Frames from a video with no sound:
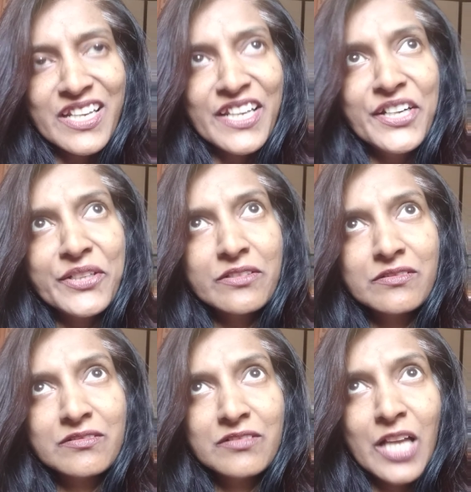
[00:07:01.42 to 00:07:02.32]
right?
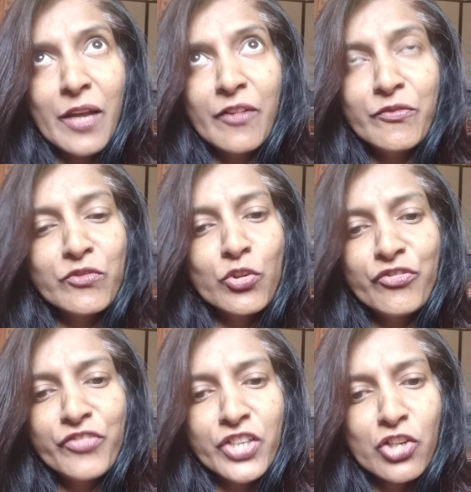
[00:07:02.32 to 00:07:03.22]
I have no
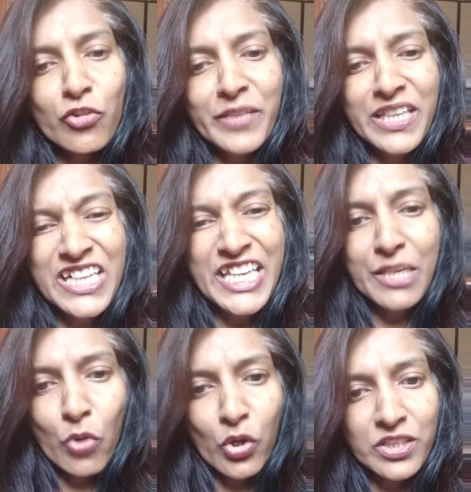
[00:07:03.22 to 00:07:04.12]
fear of being
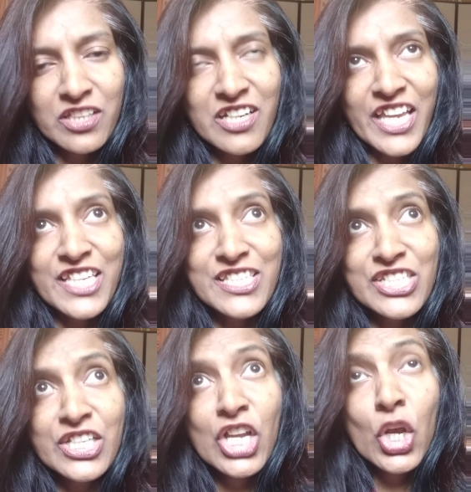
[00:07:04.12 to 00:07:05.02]
demonetized.